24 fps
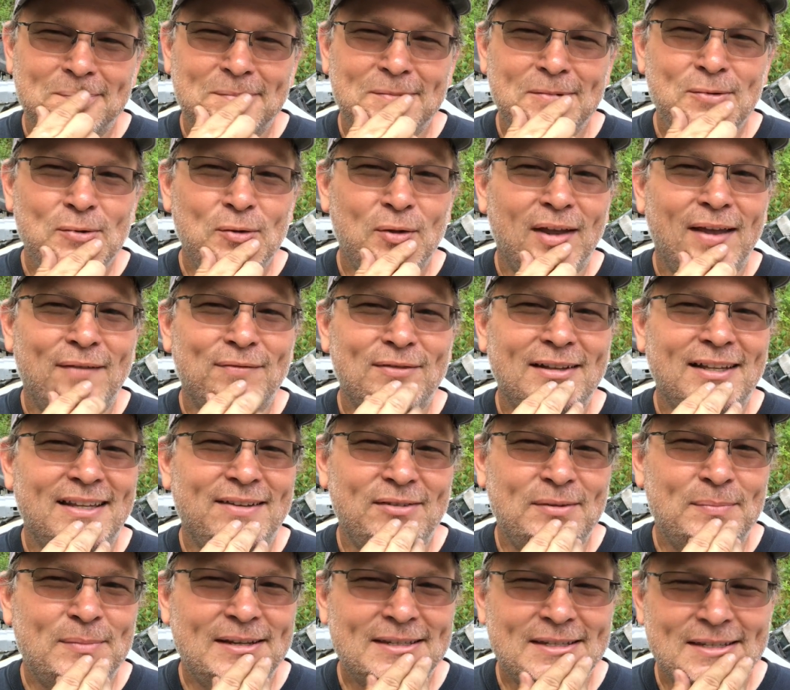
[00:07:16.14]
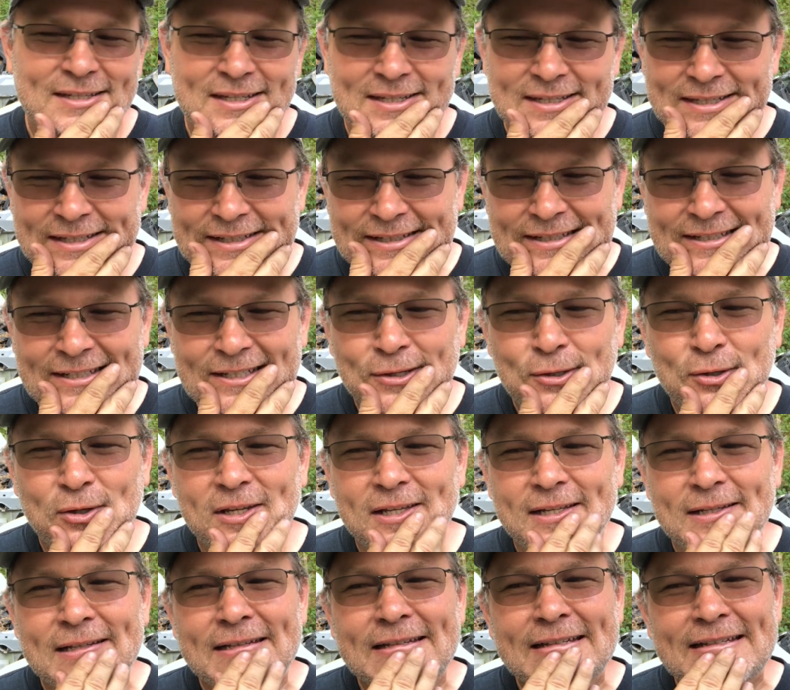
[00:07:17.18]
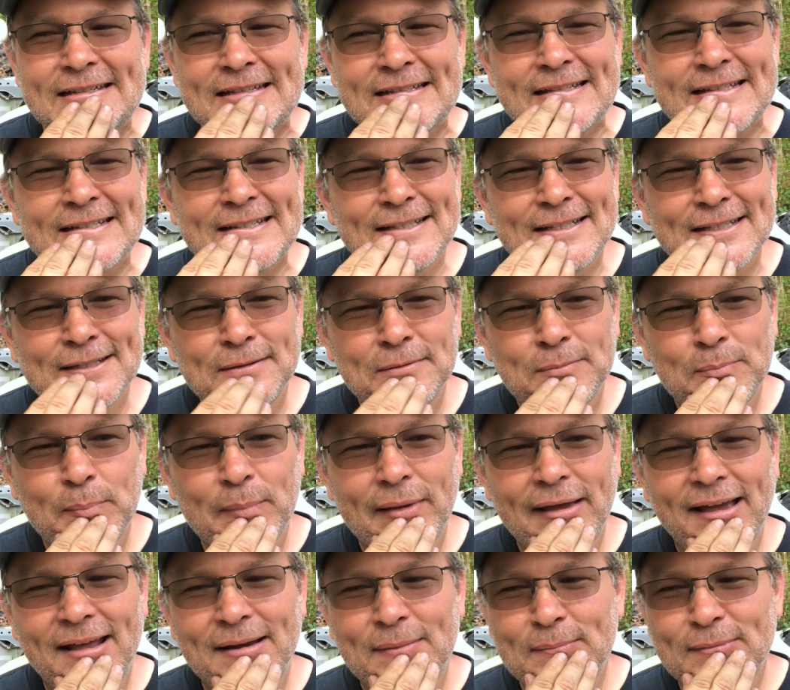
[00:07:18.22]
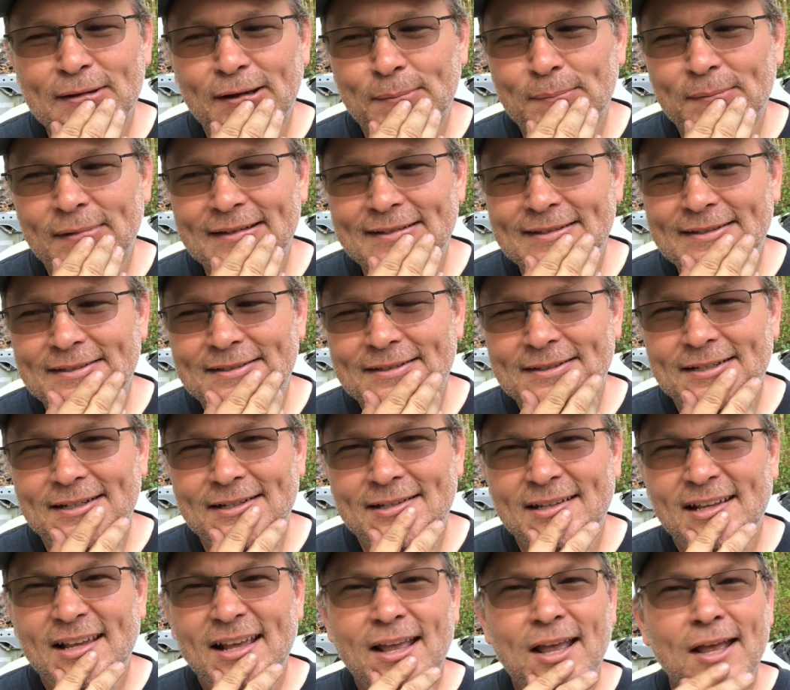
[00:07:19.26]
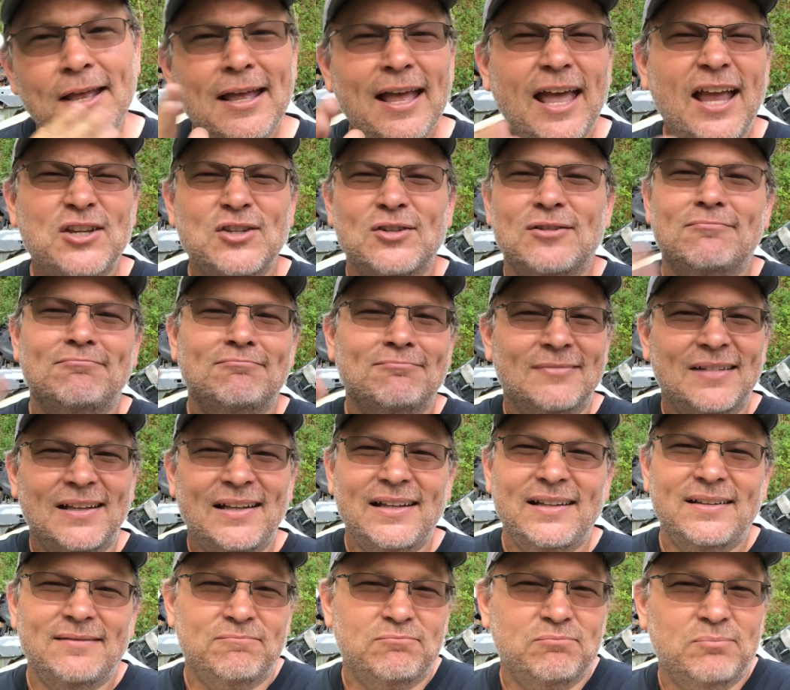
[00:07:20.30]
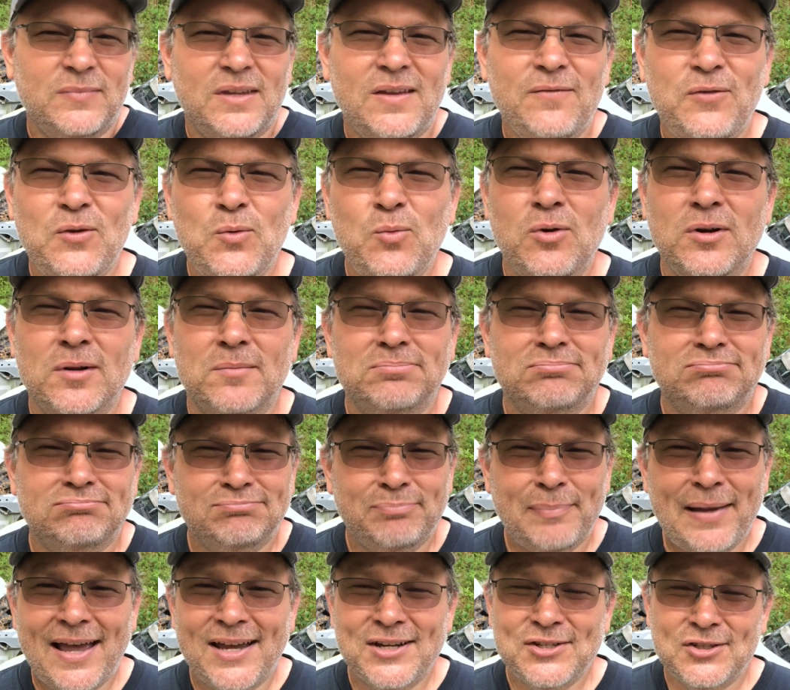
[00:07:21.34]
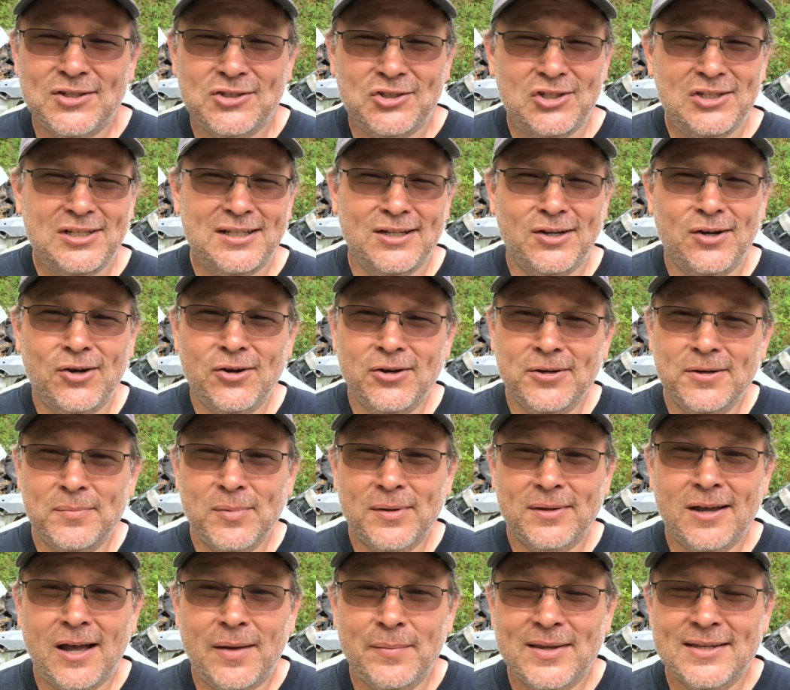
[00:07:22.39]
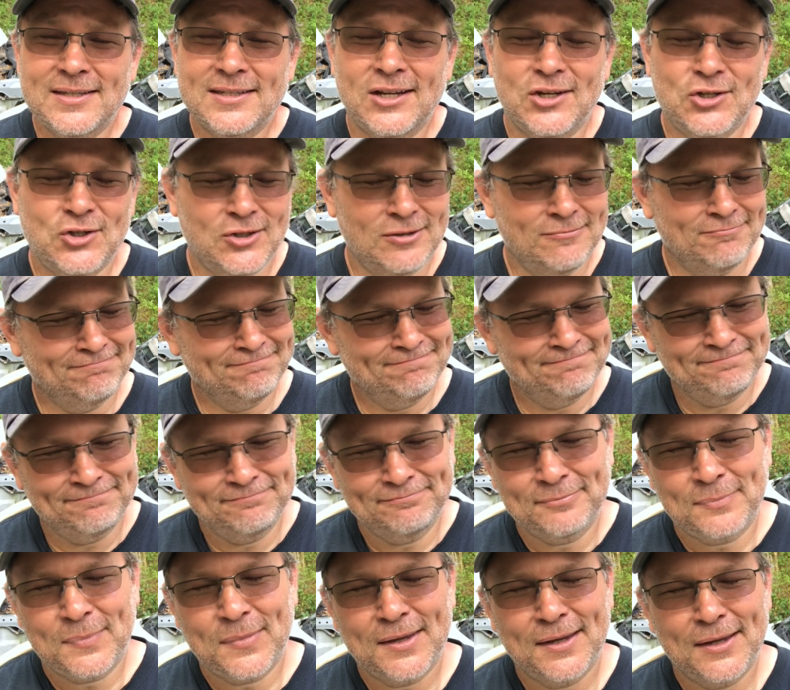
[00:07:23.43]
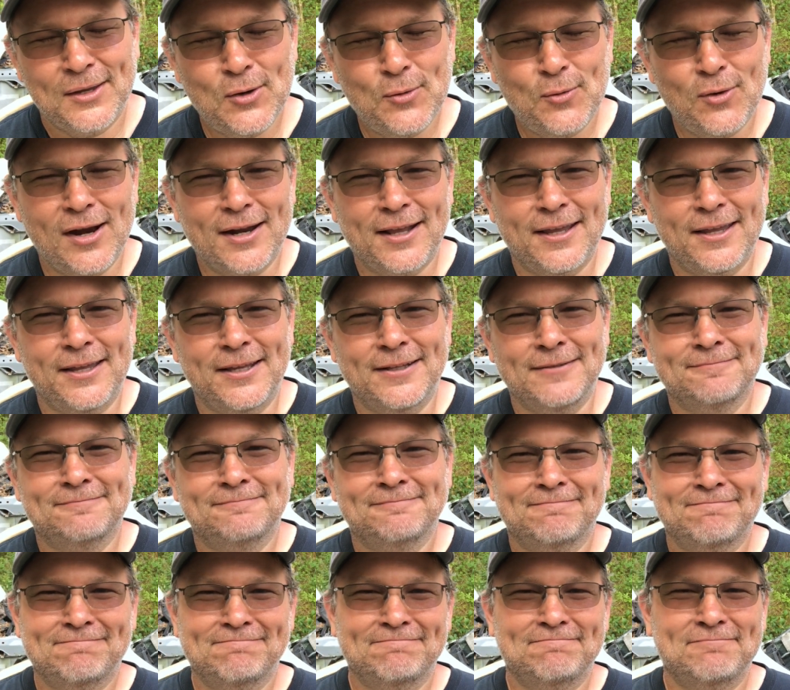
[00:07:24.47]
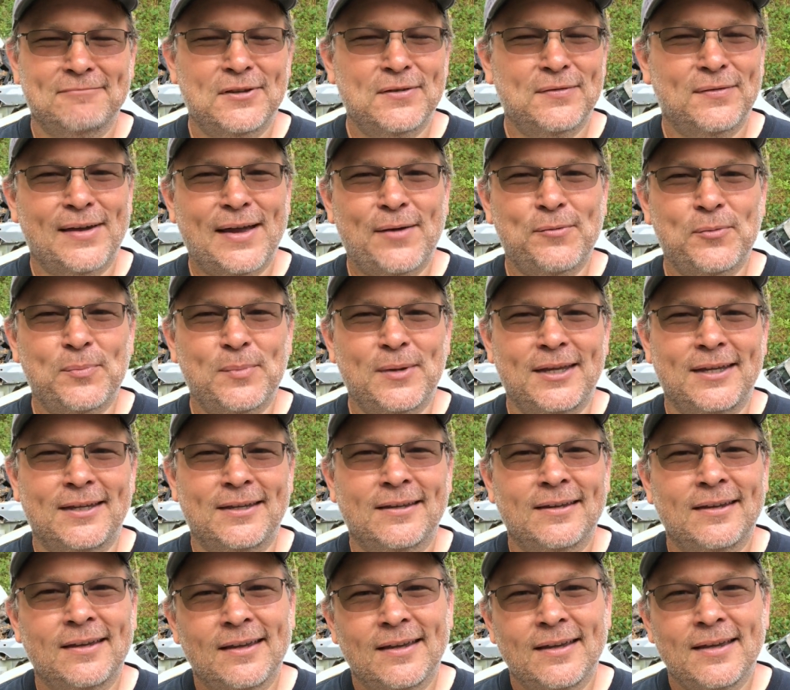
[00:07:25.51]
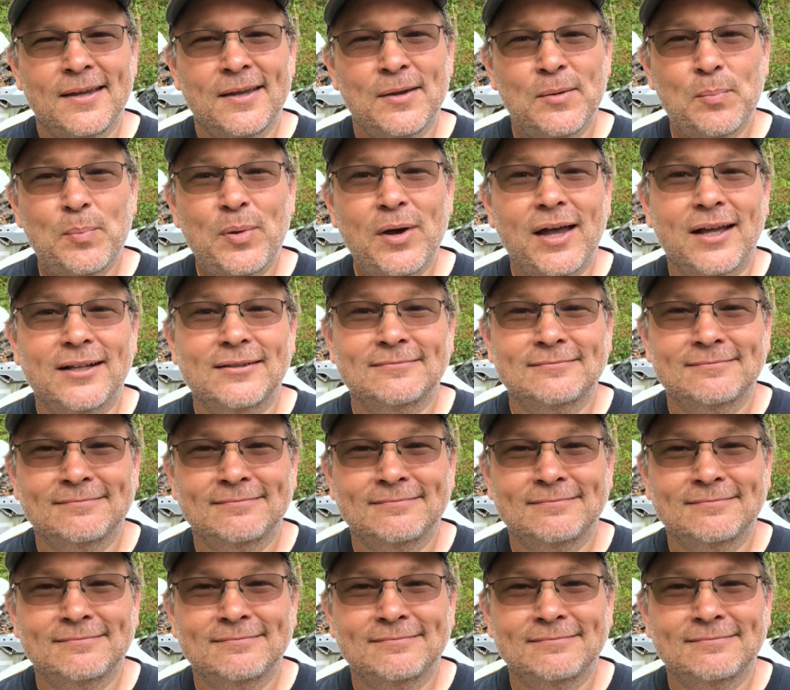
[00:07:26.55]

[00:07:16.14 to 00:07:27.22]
don't have to leave any messages talking bad about my GT. Actually, if you want to bash the GT-R in the comment section, go right ahead. It's fine with me. But